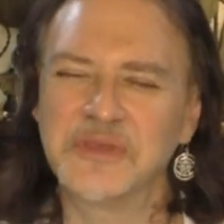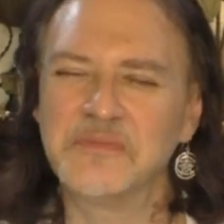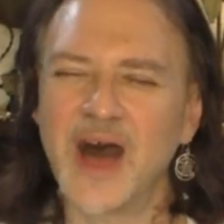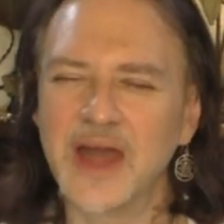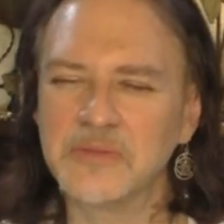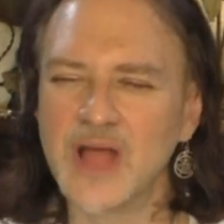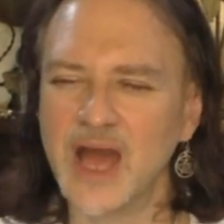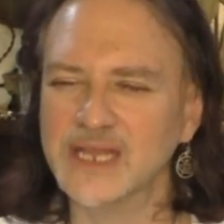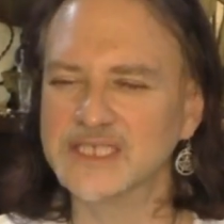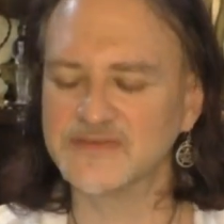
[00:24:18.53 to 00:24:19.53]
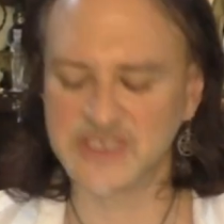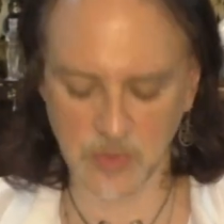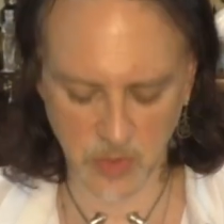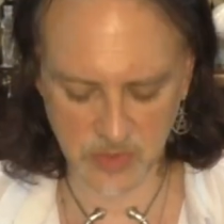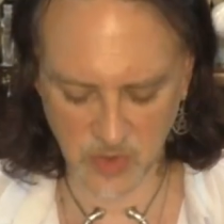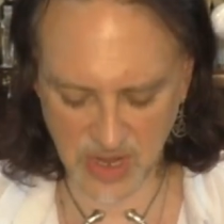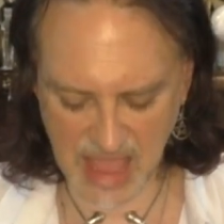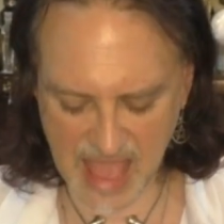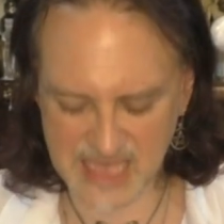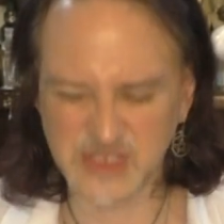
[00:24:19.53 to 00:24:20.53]
The bottom line is, if someone were to
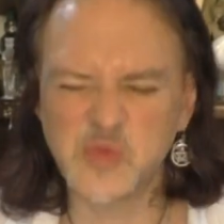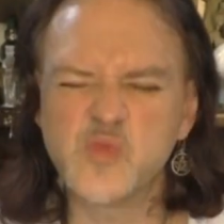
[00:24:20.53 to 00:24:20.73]
ask,